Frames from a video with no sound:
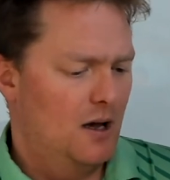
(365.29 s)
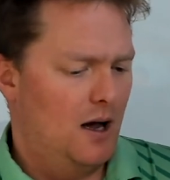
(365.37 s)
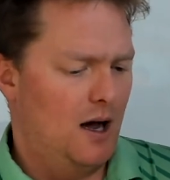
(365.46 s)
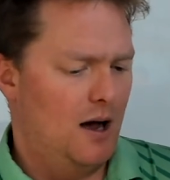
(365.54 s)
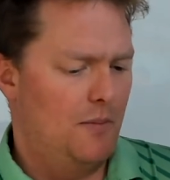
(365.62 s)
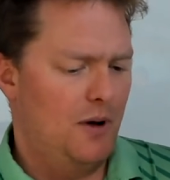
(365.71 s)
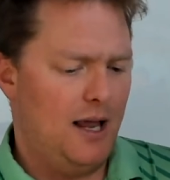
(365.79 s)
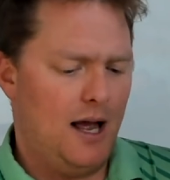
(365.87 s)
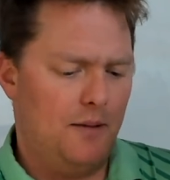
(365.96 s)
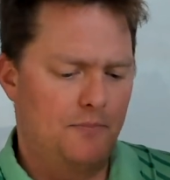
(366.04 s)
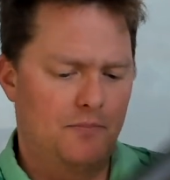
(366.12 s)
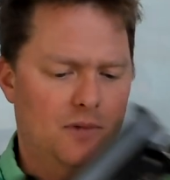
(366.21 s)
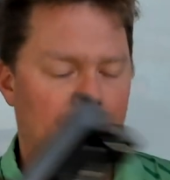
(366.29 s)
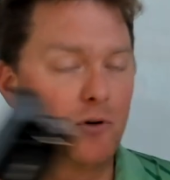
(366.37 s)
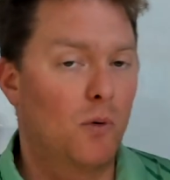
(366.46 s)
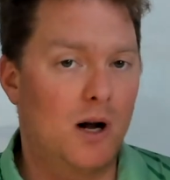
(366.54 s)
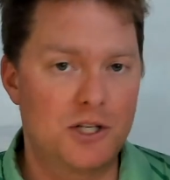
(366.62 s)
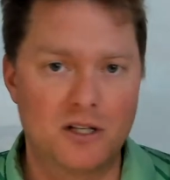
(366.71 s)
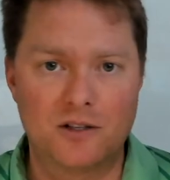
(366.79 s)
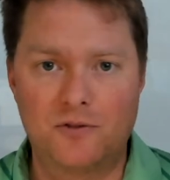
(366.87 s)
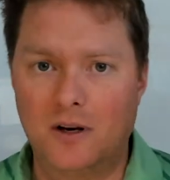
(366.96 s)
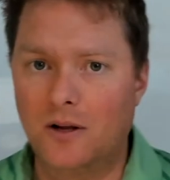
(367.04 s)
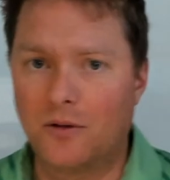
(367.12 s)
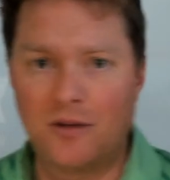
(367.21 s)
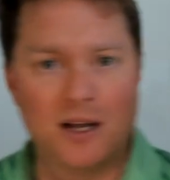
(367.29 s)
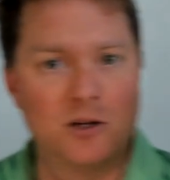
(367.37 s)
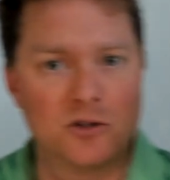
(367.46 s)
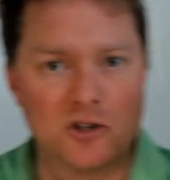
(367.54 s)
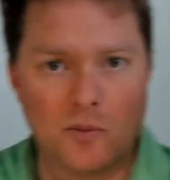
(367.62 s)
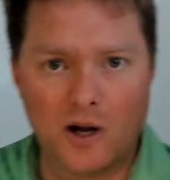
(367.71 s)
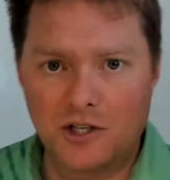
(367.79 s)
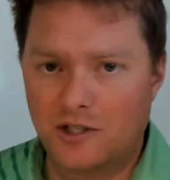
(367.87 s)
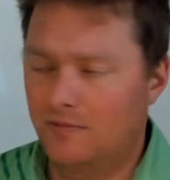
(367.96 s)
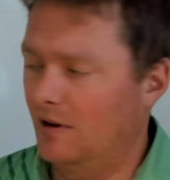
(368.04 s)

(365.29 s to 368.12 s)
But yeah, if you're watching this video, thank you so much.